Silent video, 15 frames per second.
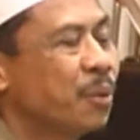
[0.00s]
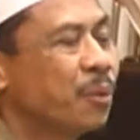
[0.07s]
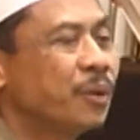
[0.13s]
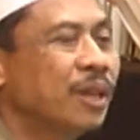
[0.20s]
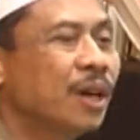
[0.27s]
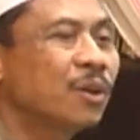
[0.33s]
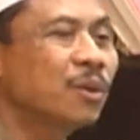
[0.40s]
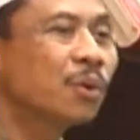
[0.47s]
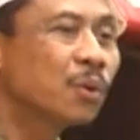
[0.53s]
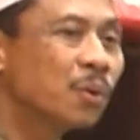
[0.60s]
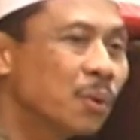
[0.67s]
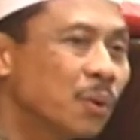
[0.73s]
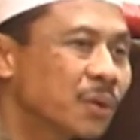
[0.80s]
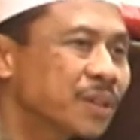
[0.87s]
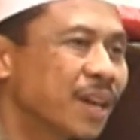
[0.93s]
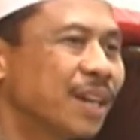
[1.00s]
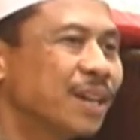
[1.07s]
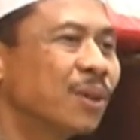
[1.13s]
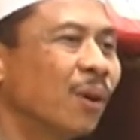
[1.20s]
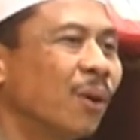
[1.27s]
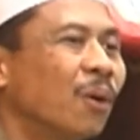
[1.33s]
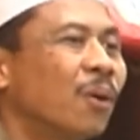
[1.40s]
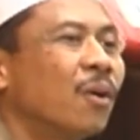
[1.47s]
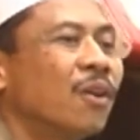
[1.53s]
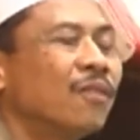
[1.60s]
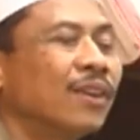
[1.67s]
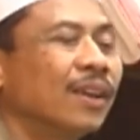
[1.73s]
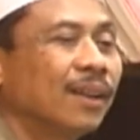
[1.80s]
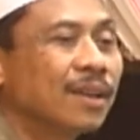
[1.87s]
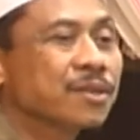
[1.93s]
without the rules and the law
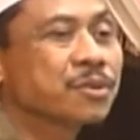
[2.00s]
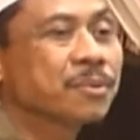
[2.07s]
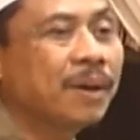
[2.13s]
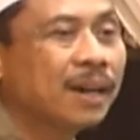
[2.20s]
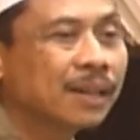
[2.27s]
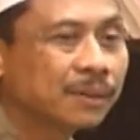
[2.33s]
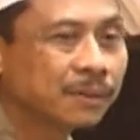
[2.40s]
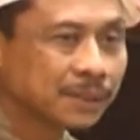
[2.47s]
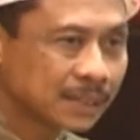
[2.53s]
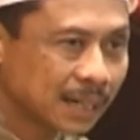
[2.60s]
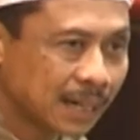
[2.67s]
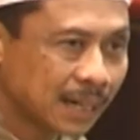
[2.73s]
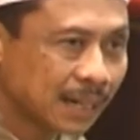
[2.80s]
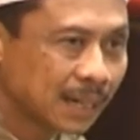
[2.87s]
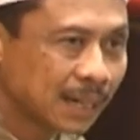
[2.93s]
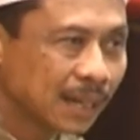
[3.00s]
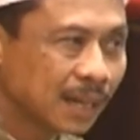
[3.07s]
of Allah subhanahu wa ta'ala.